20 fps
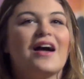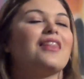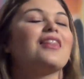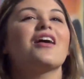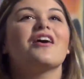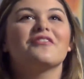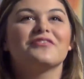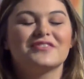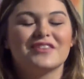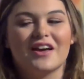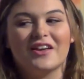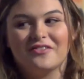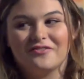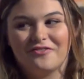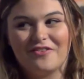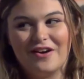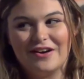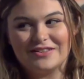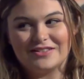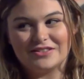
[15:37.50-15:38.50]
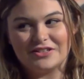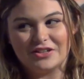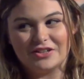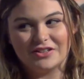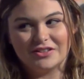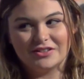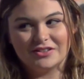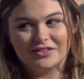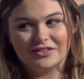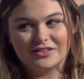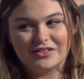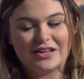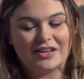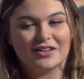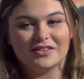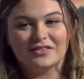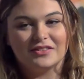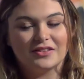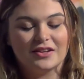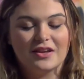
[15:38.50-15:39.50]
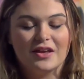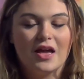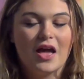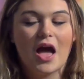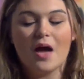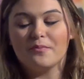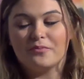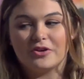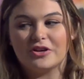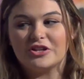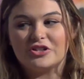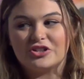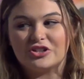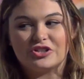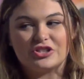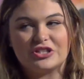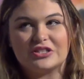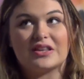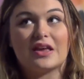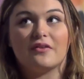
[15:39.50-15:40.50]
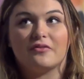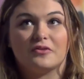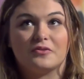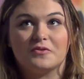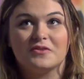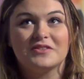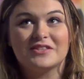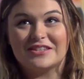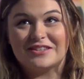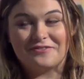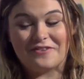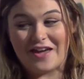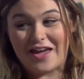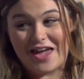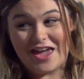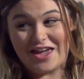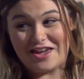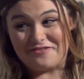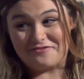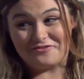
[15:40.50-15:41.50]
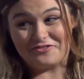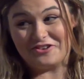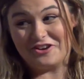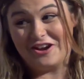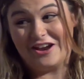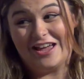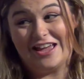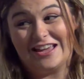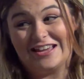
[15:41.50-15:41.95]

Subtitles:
I love Sutton Foster. Yeah. I'm pretty sure she's everyone's favorite.